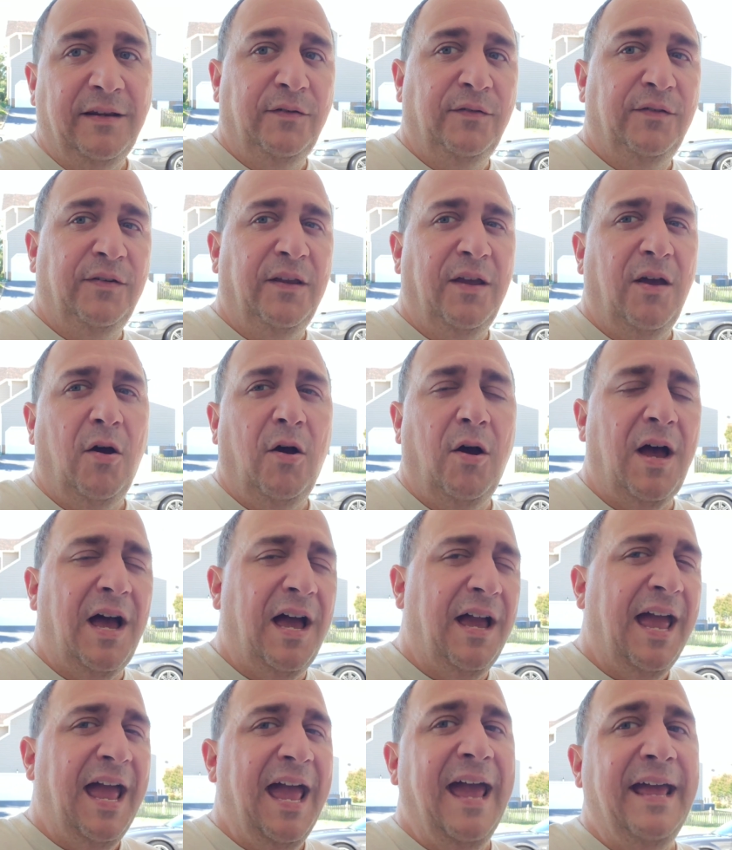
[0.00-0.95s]
you saw,
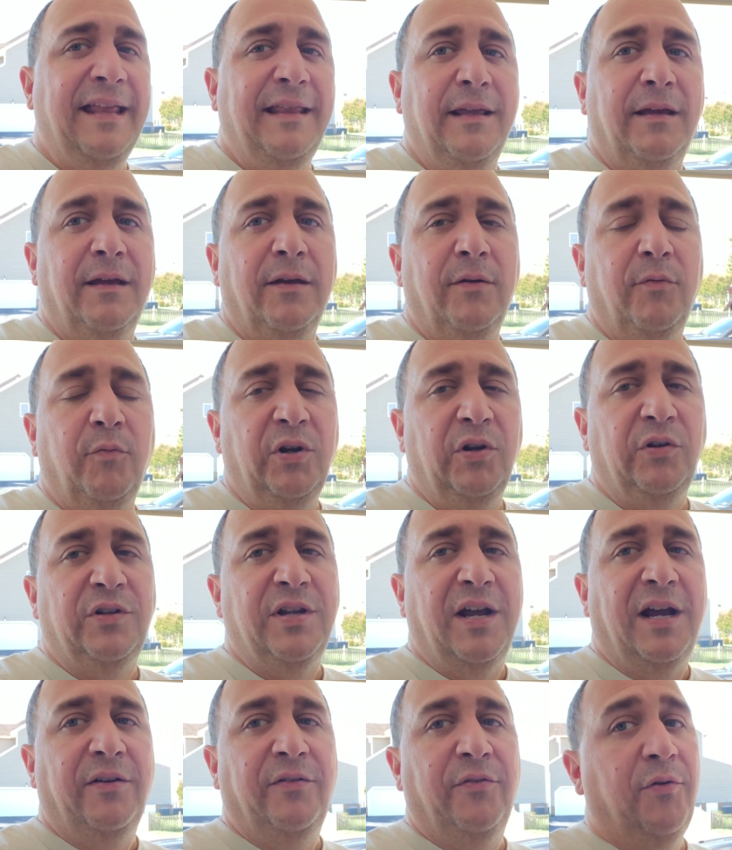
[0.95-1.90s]
I had the rear
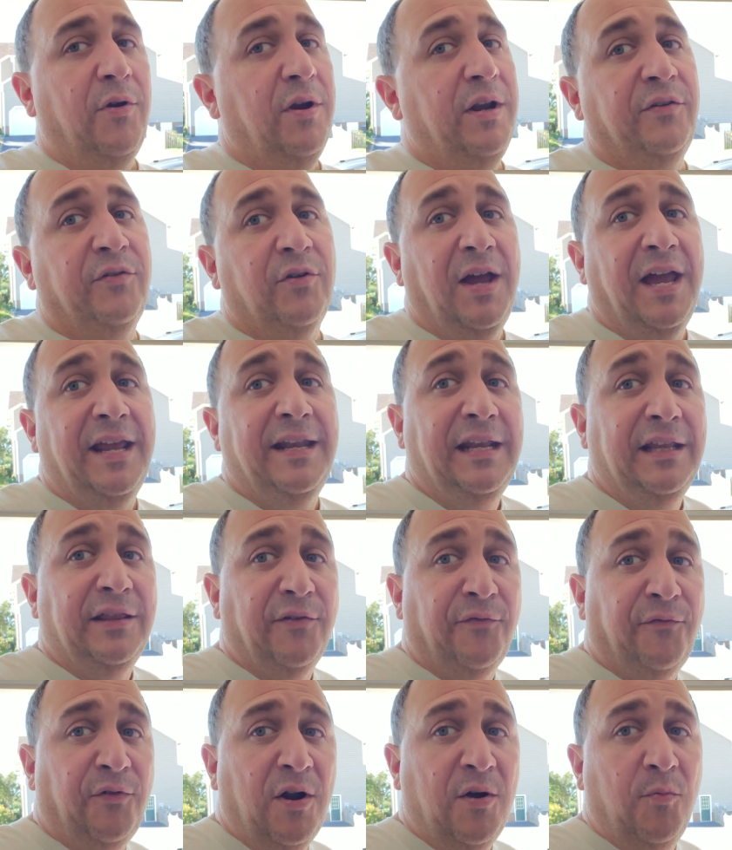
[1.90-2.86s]
tires already, so I had to get
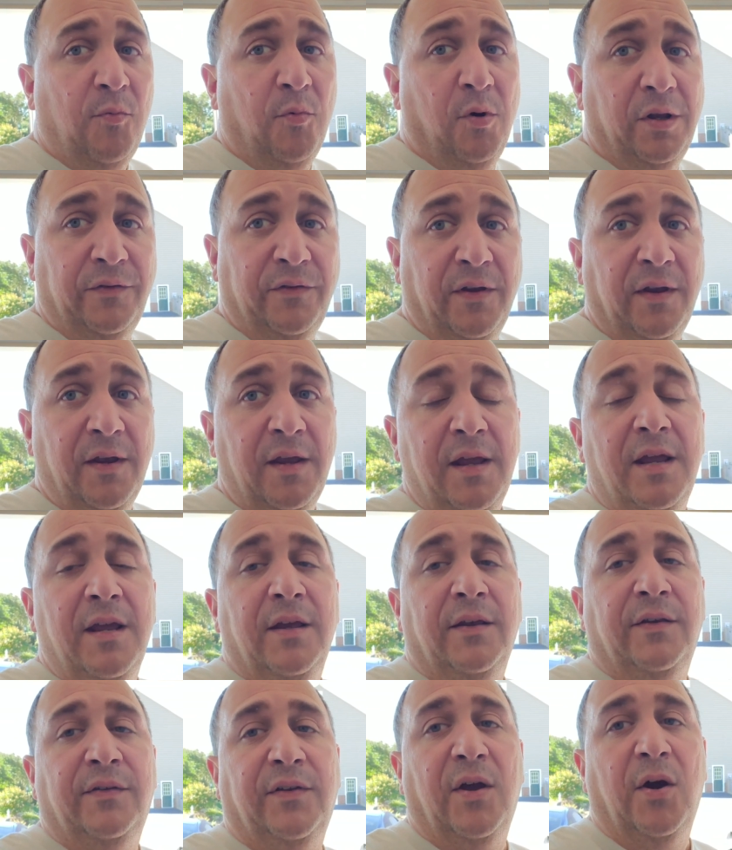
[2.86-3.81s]
the front ones.
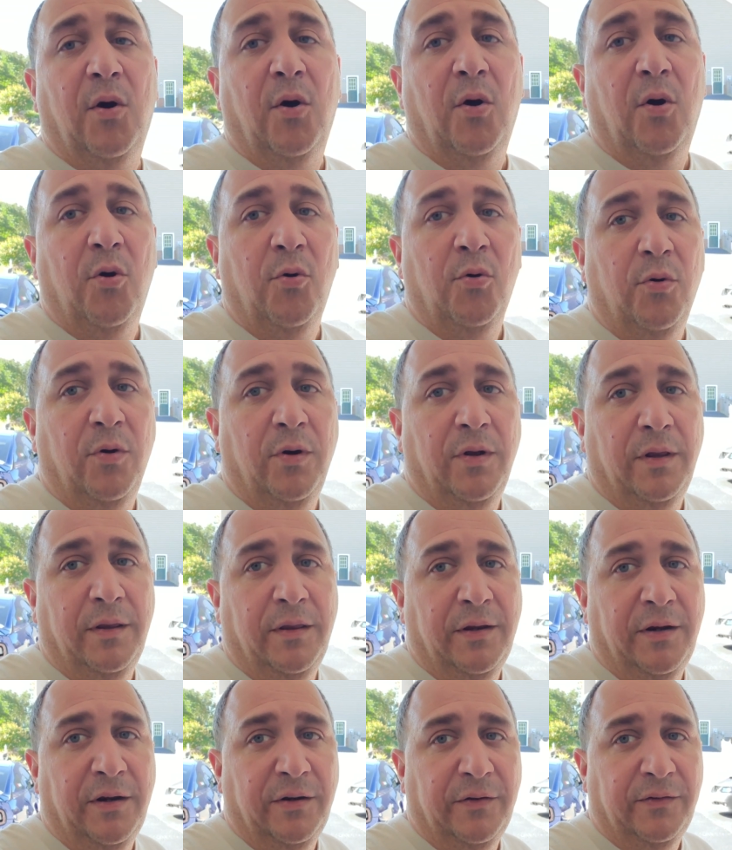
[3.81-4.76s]
So
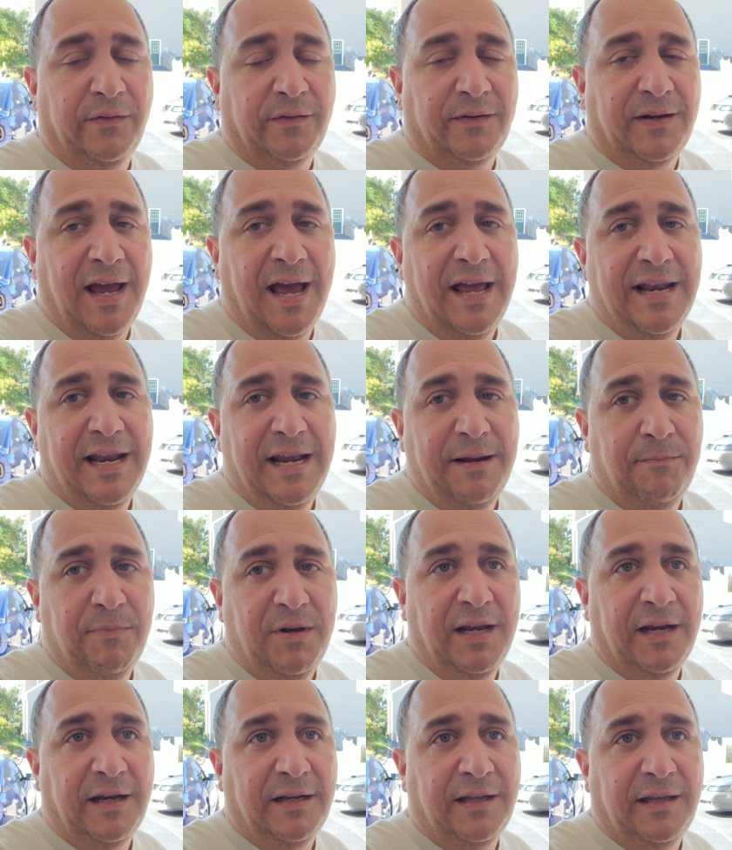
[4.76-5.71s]
there's this guy named
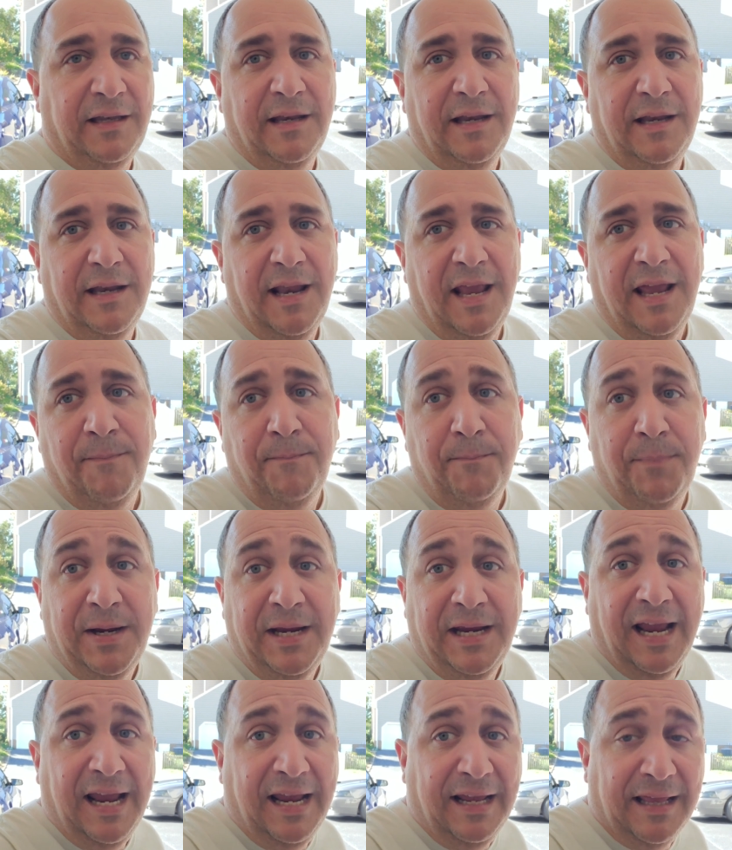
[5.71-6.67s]
Nick in
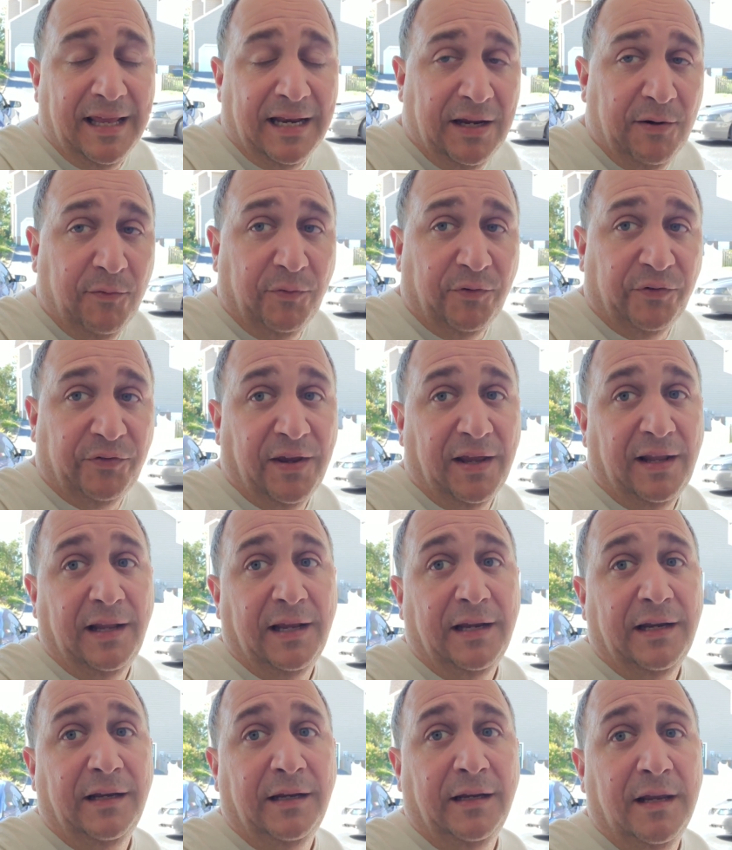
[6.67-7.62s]
PA that he was
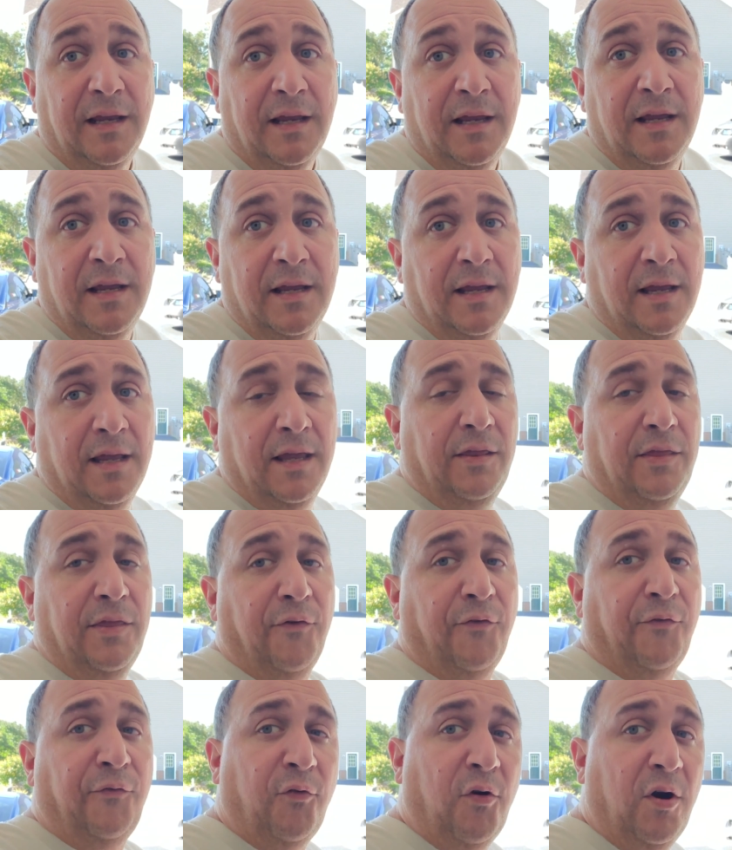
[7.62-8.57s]
selling
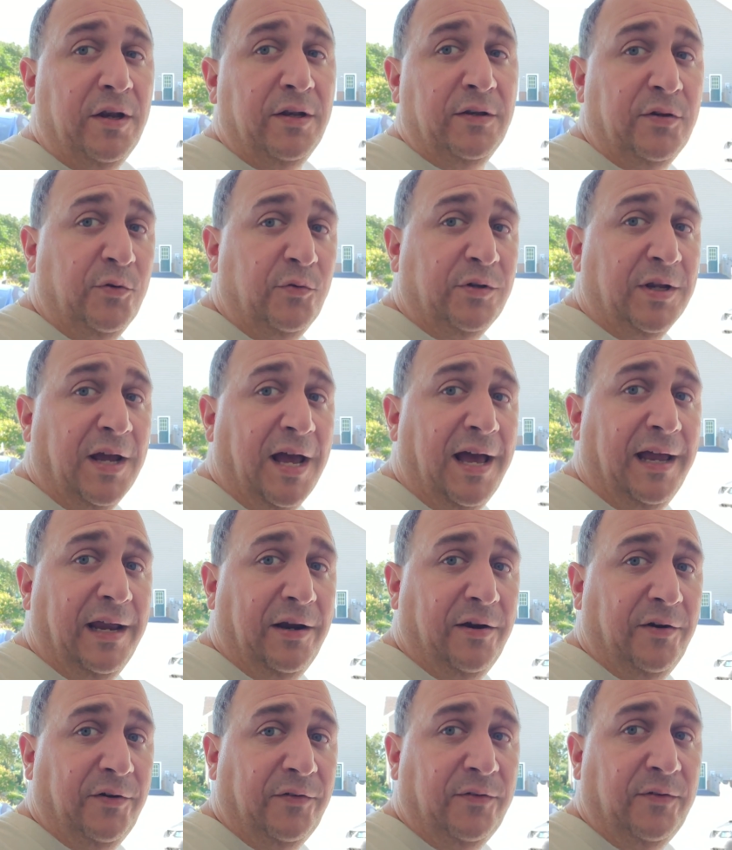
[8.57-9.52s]
the front 2
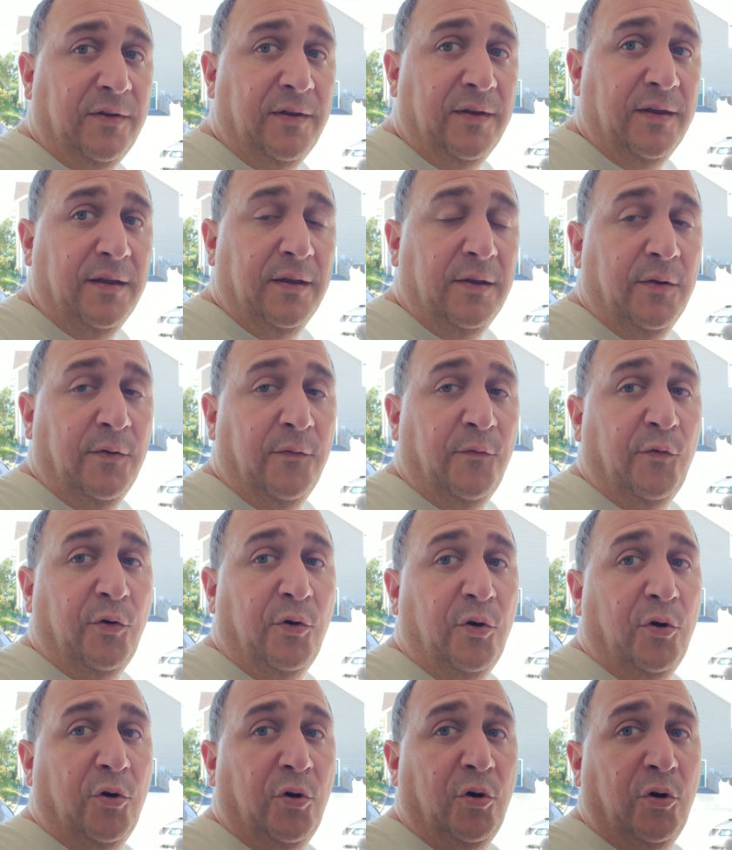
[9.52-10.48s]
tires
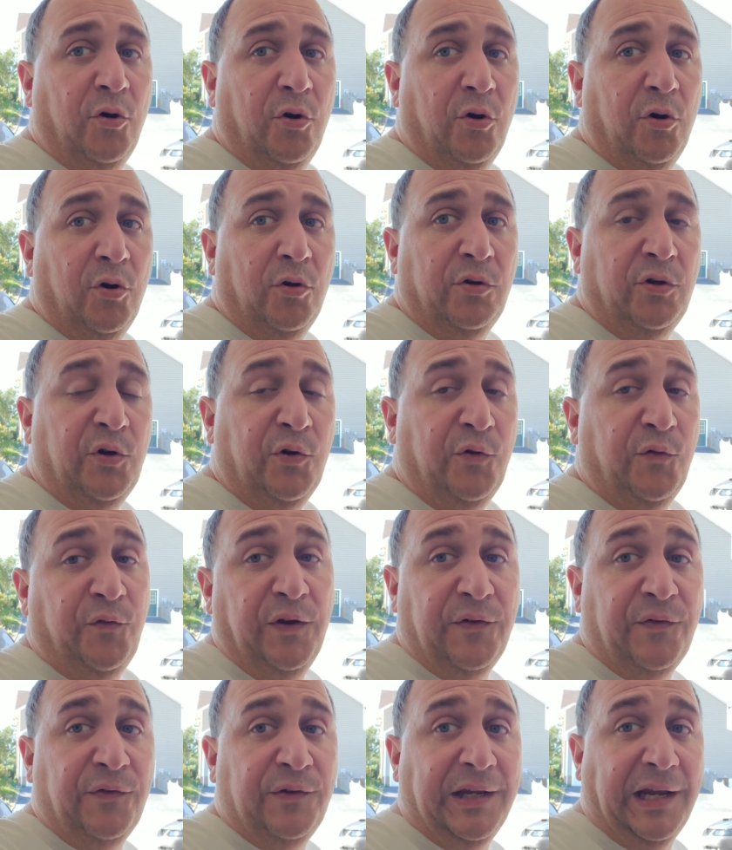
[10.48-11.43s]
for
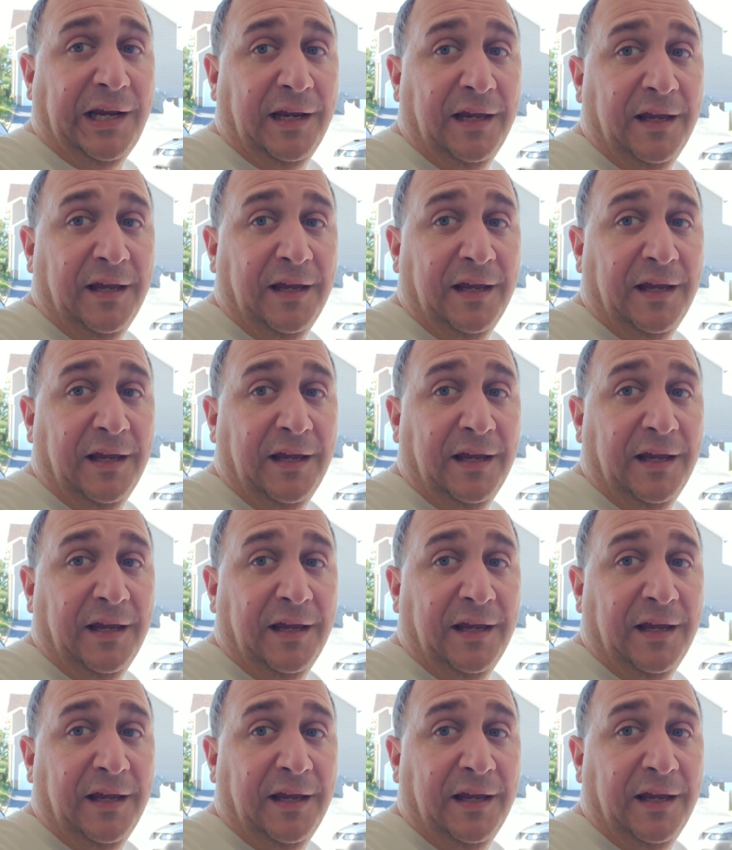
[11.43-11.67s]
$250.